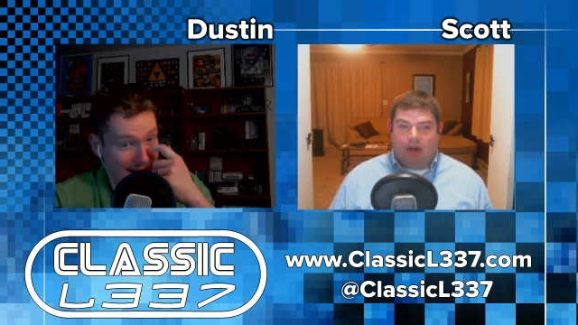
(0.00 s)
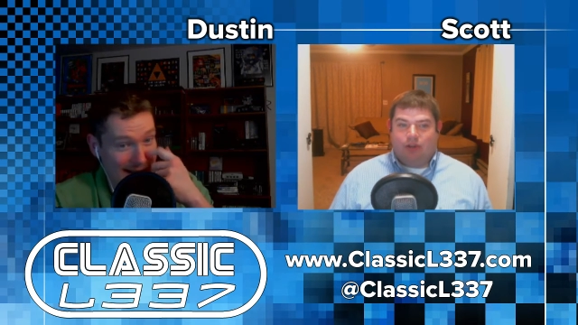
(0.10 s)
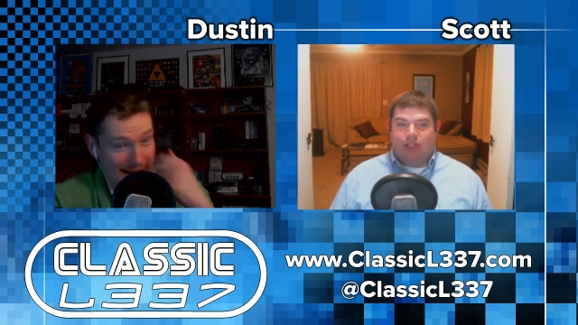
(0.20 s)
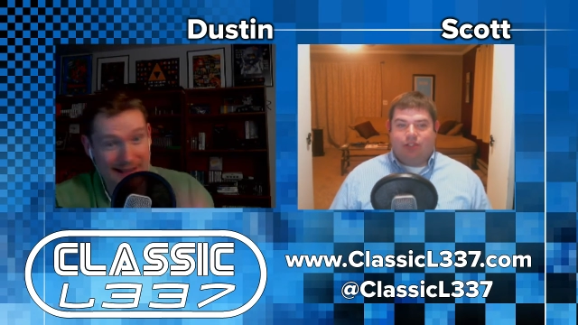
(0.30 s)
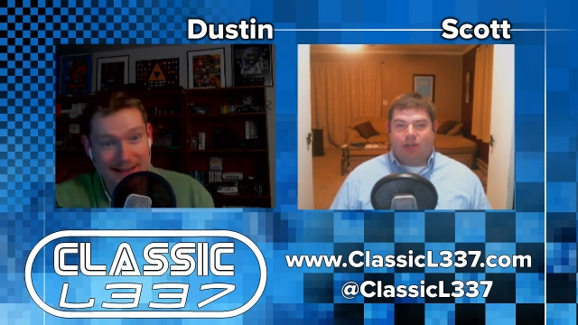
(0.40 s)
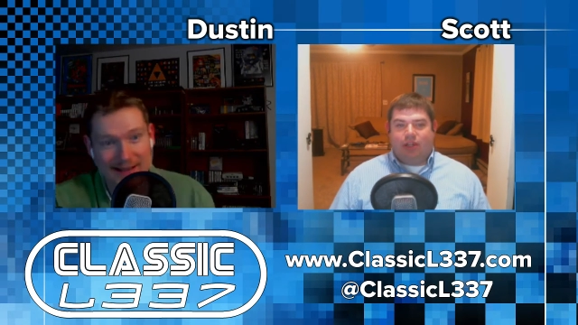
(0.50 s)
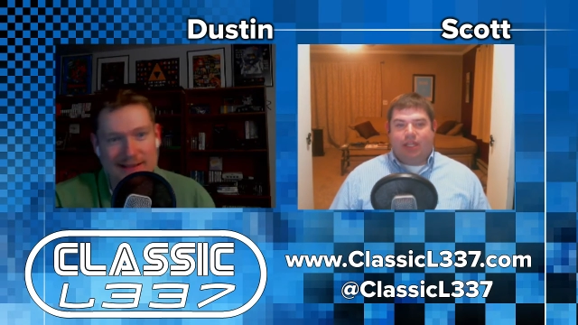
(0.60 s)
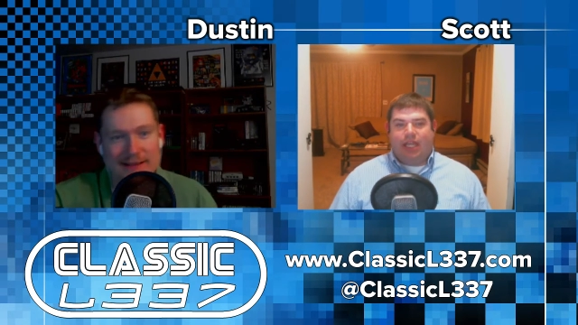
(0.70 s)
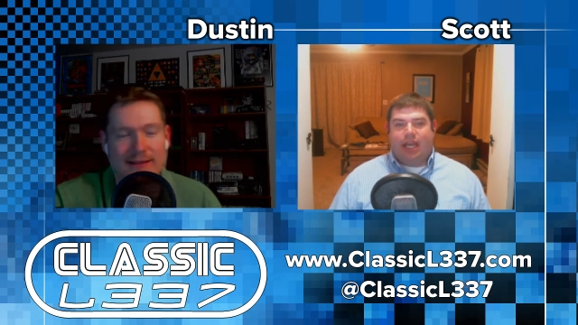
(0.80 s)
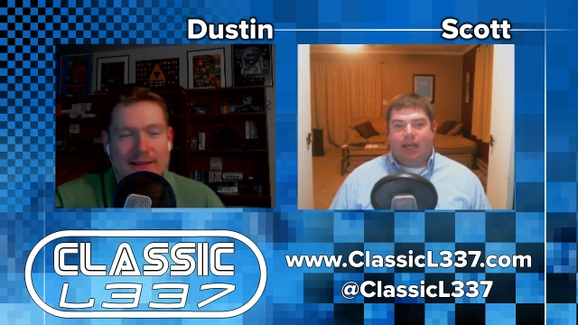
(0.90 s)
Speaker 1: this on
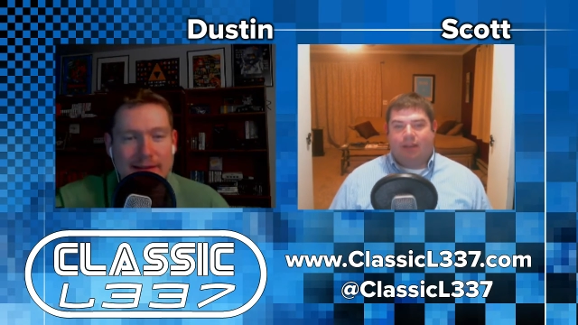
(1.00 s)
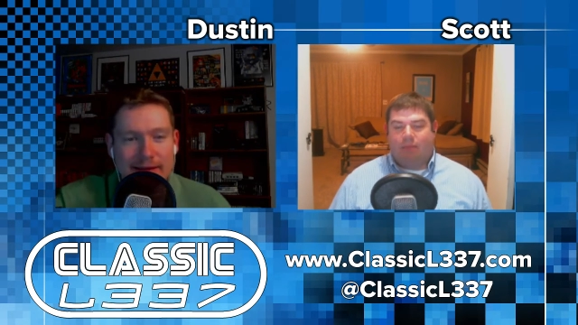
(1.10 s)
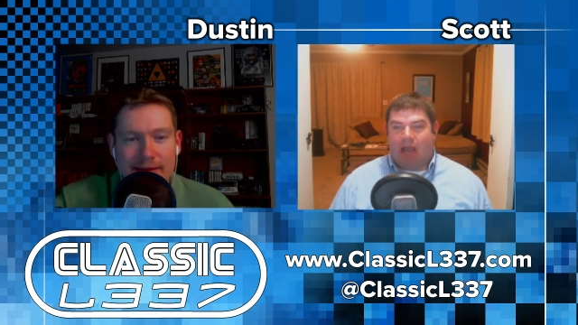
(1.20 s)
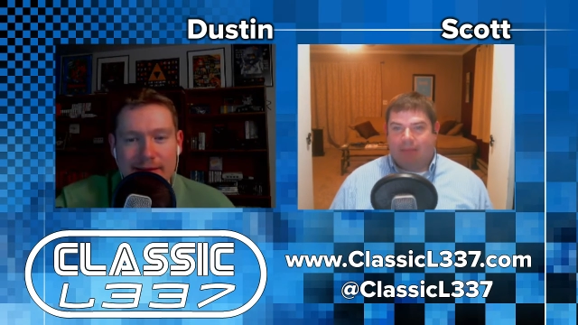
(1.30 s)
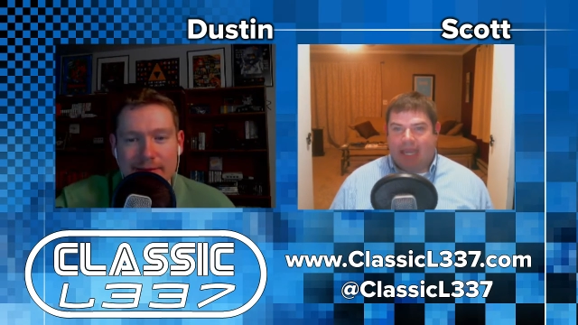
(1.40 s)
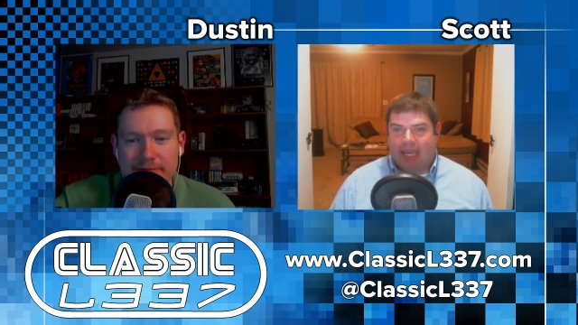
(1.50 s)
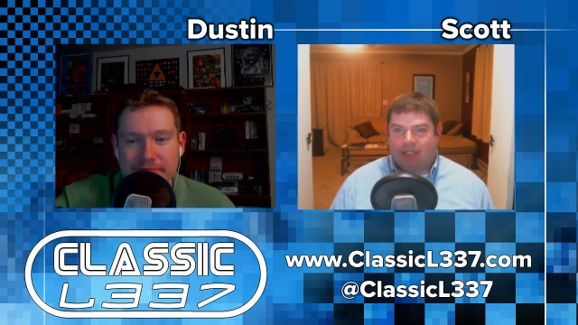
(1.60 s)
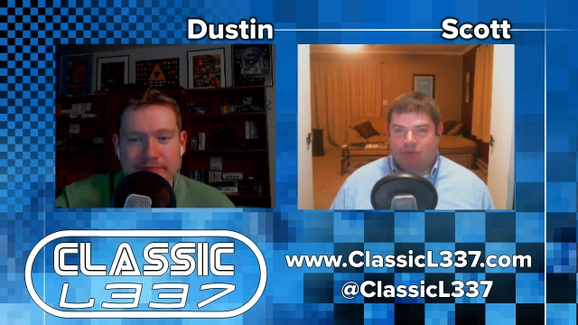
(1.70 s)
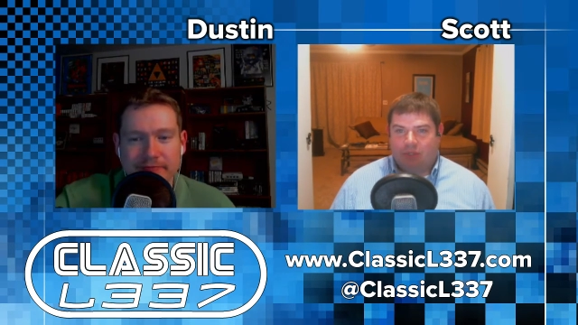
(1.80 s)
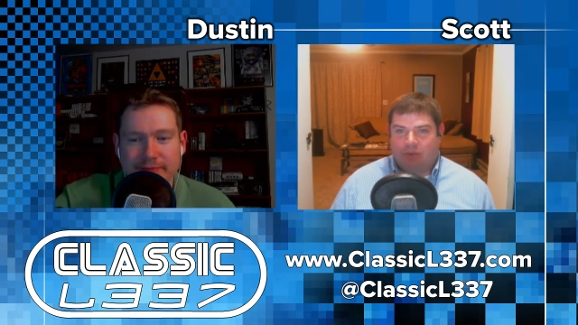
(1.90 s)
the uh, the Bombcast,
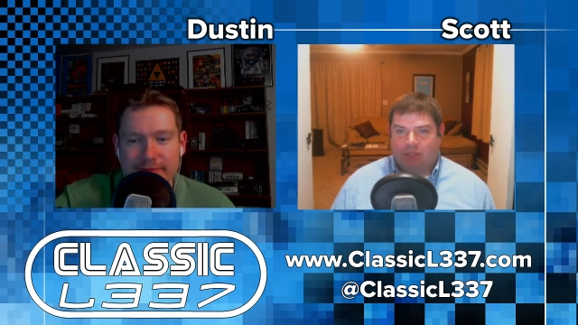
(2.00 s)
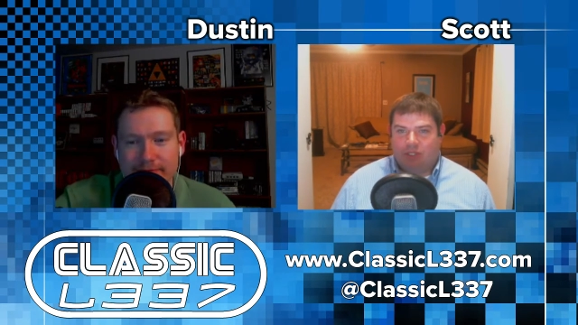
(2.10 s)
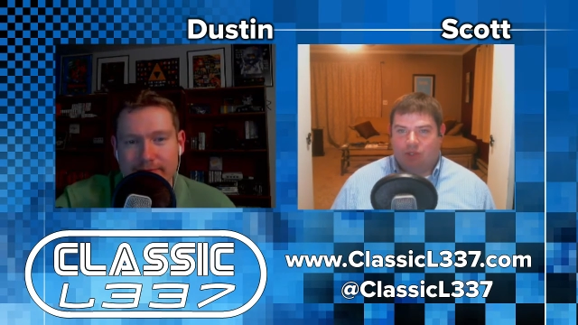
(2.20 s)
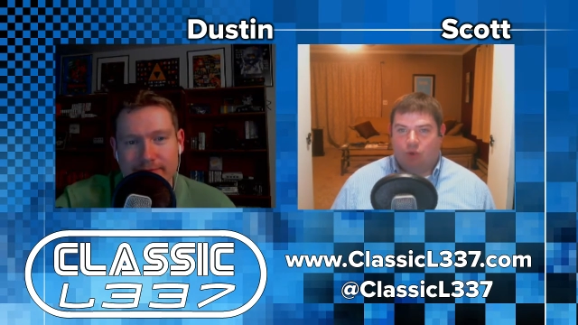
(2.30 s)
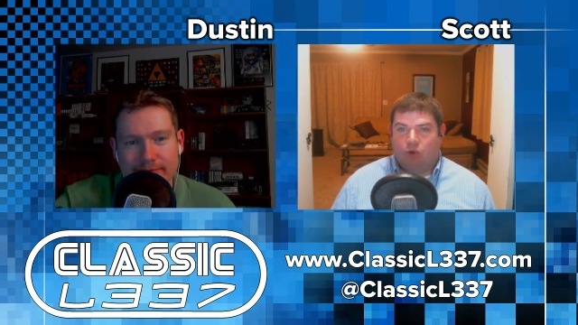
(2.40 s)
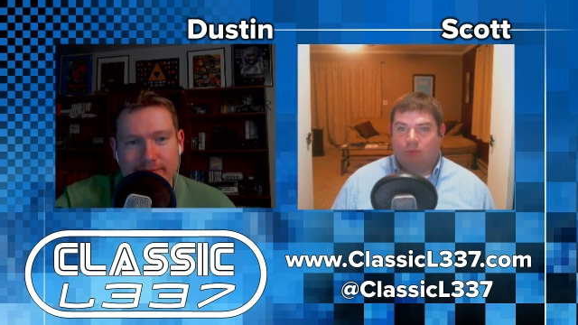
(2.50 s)
which, which is cool.